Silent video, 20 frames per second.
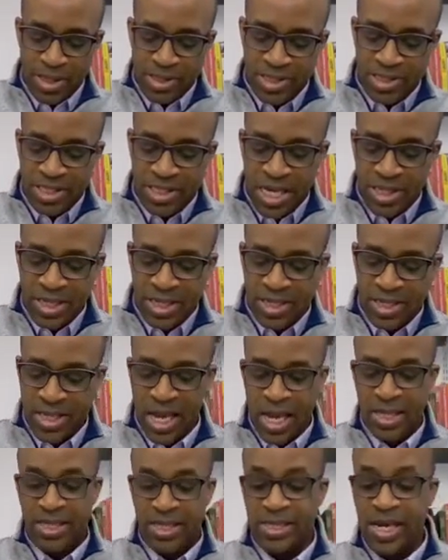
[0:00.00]
see the
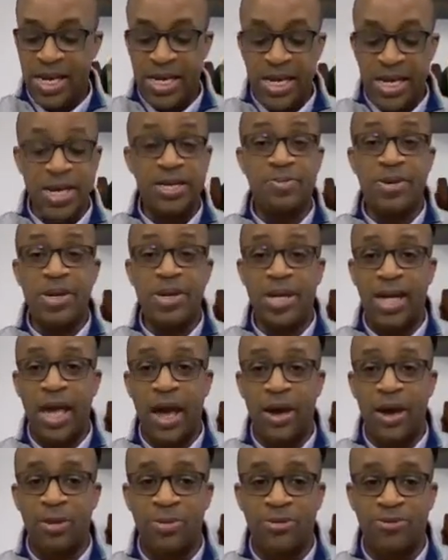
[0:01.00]
thing that they need to be
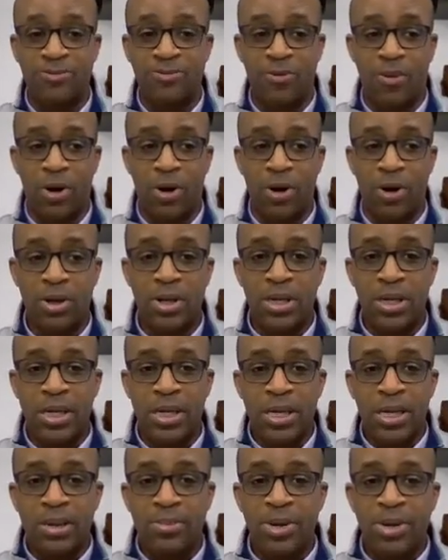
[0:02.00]
accountable for.
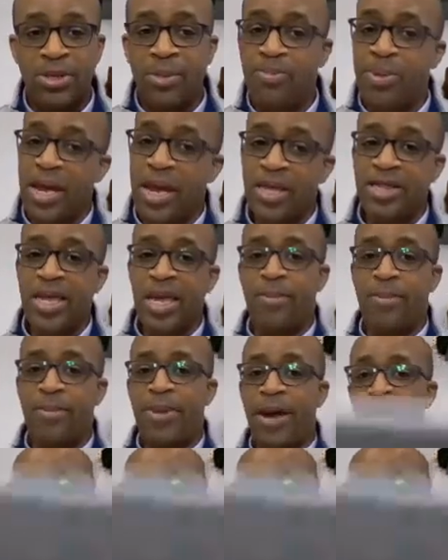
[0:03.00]
But the big thing